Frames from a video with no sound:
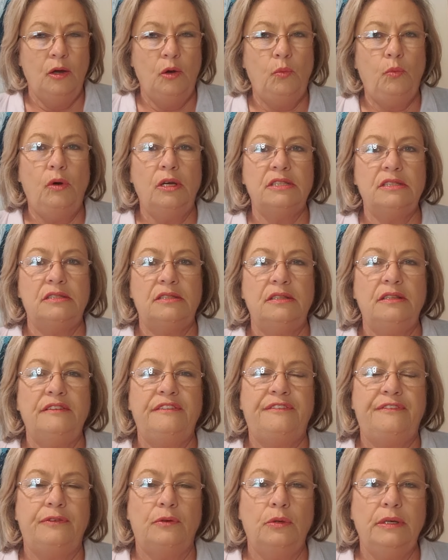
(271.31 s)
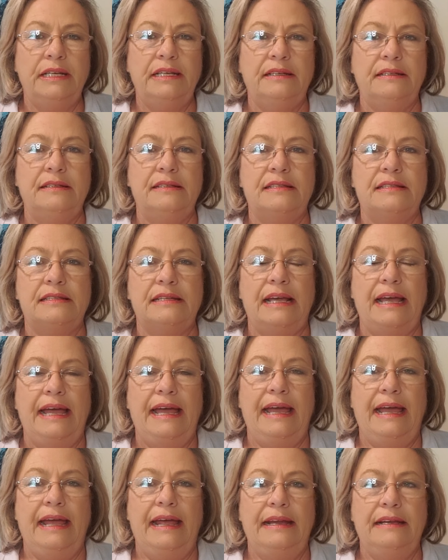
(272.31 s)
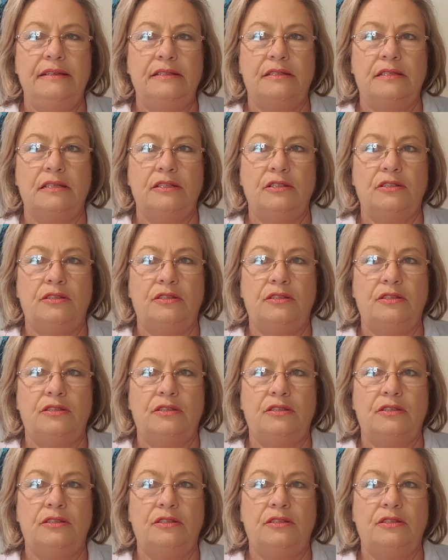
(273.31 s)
What do the foyers and